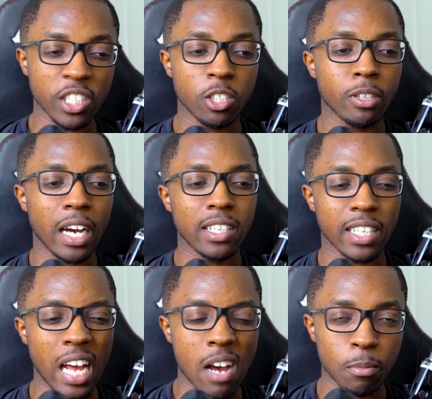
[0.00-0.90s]
bunch of you guys
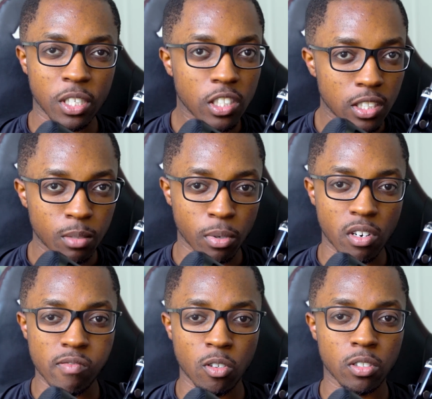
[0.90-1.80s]
can have a bunch of these
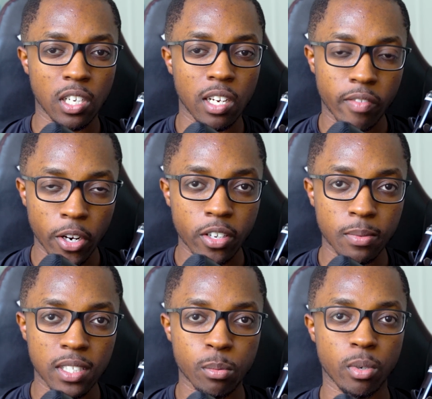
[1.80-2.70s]
peripherals on, very
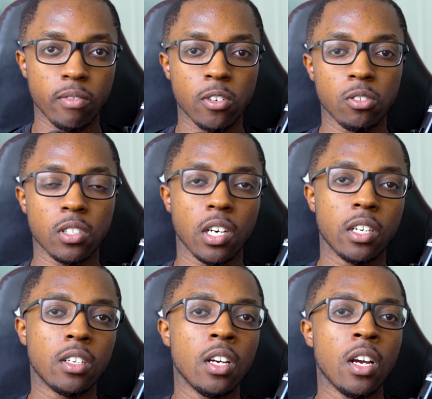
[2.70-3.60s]
expensive peripherals
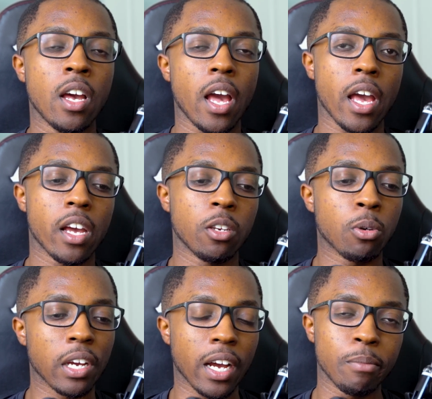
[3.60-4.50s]
on, and
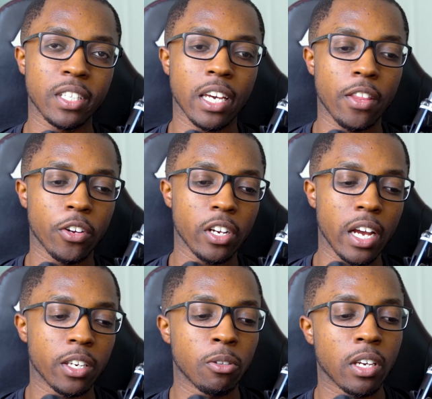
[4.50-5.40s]
you can come together
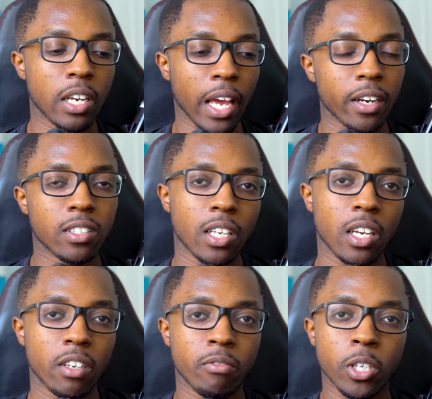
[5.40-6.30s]
and you can
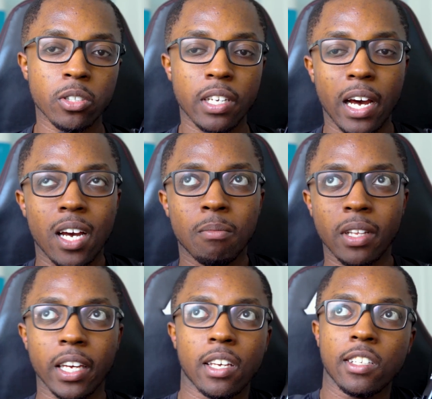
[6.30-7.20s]
annotate in real time,
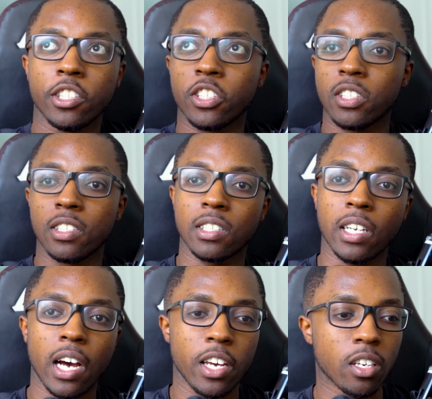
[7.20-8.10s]
like you're just in the
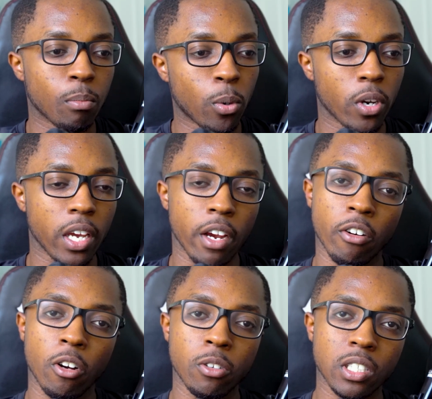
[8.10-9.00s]
sky. You can point
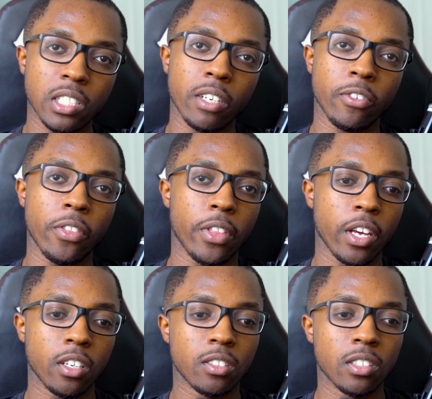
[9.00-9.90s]
arrows in different
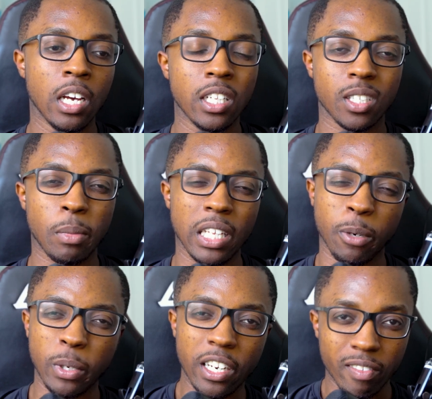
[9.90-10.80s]
things to be
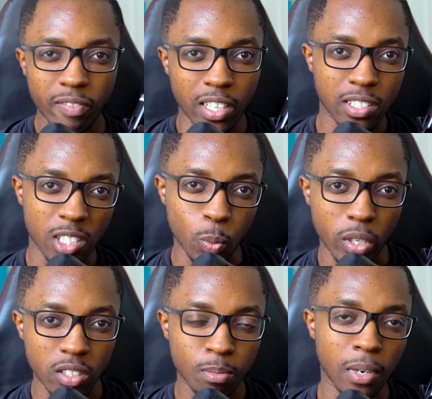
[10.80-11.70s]
like, we need to fix this
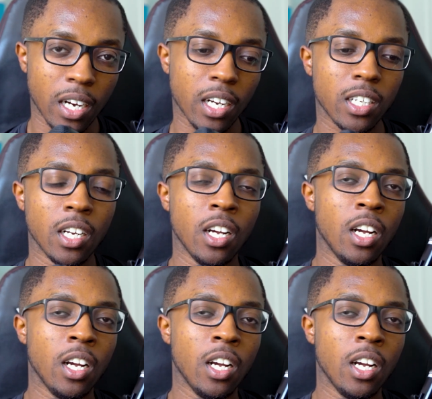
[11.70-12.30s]
one spot.